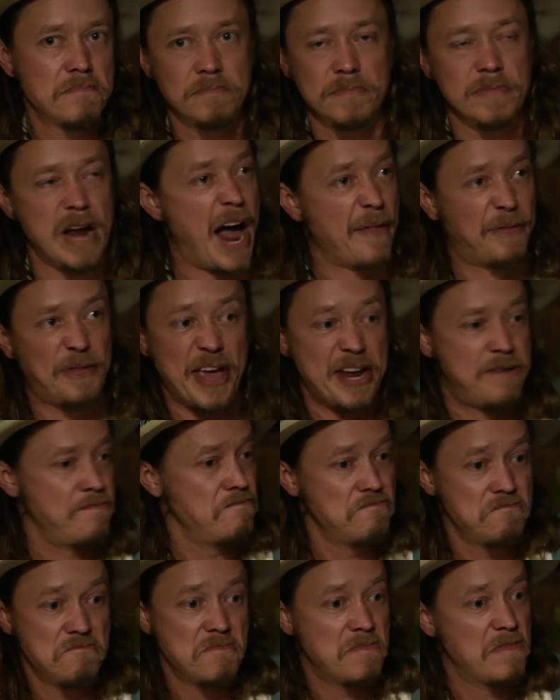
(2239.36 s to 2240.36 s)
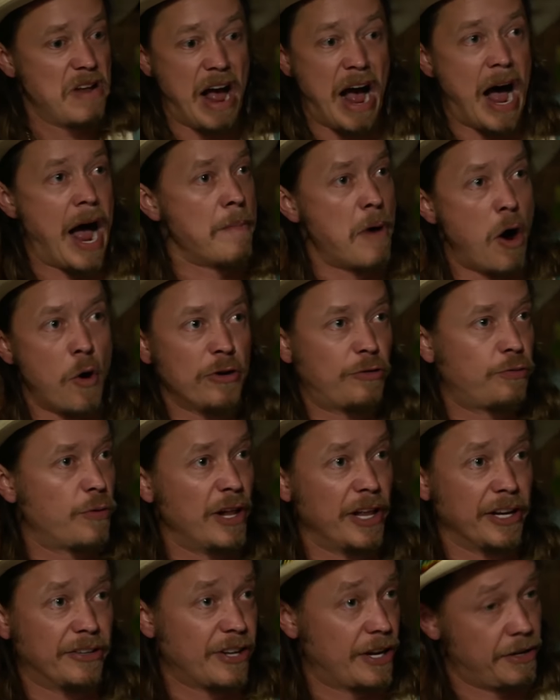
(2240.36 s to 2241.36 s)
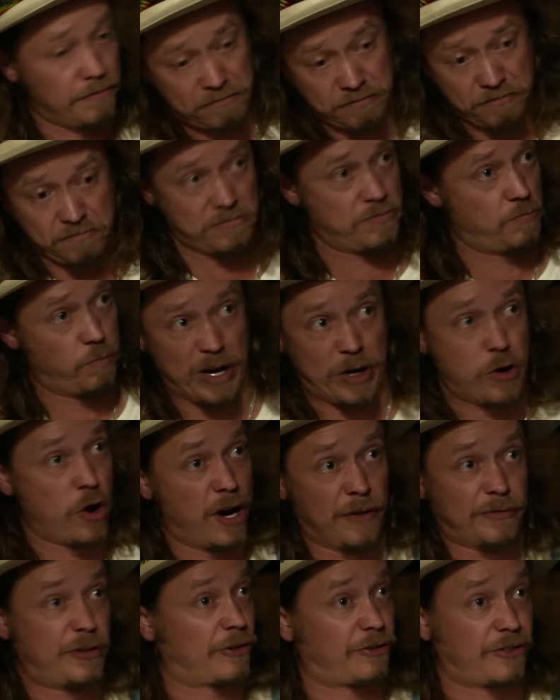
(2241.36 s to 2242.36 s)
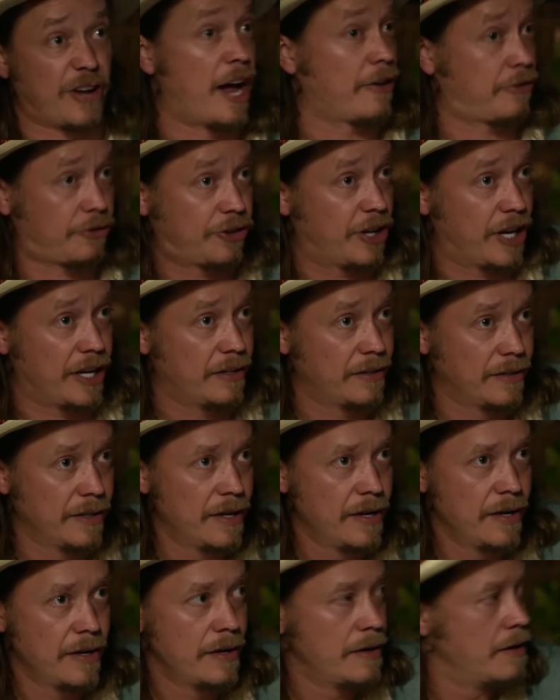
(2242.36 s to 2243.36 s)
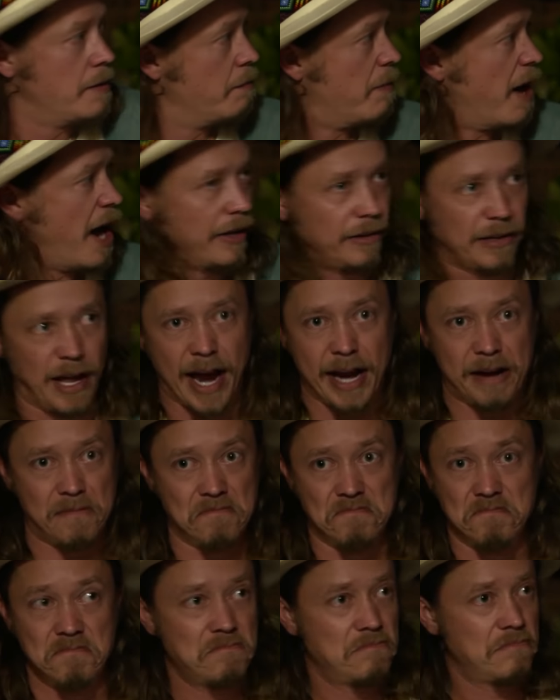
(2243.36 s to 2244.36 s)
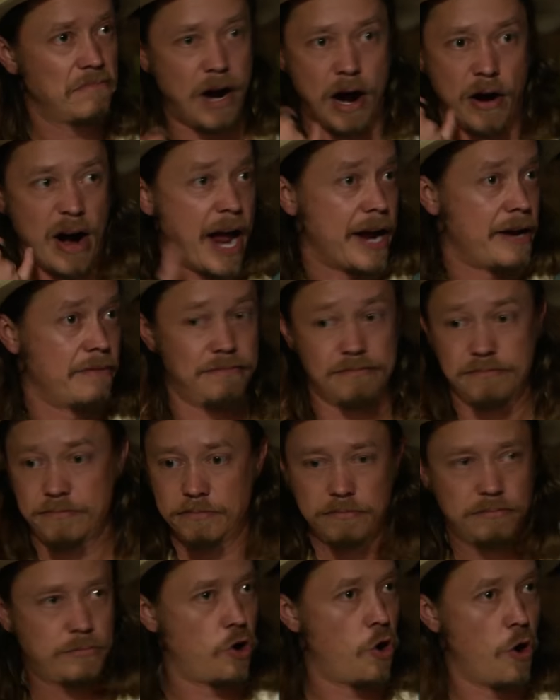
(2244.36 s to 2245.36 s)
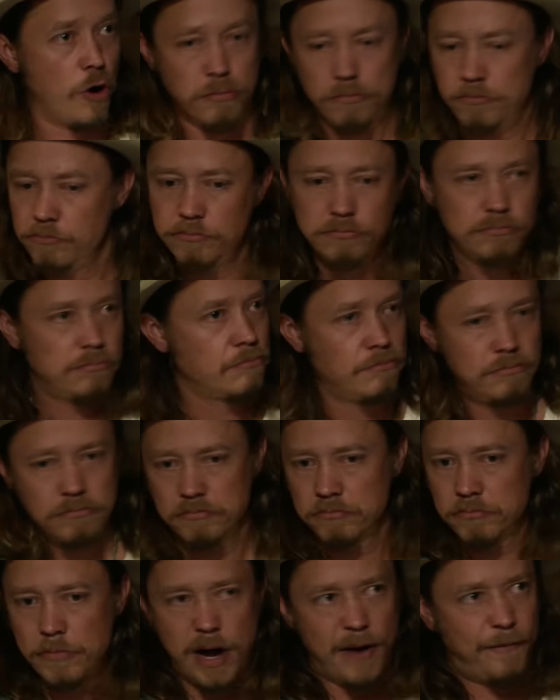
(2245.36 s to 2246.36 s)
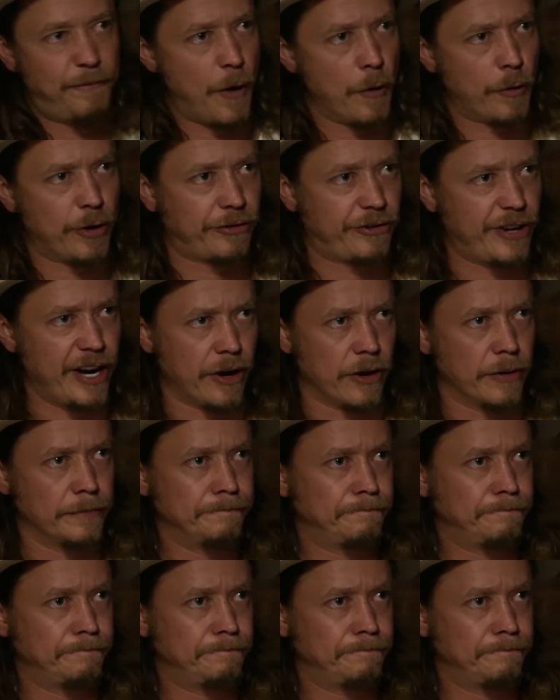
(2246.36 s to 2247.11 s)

Not that I'm always willing to, we could have discussed it, but all right, cool, I'll focus here.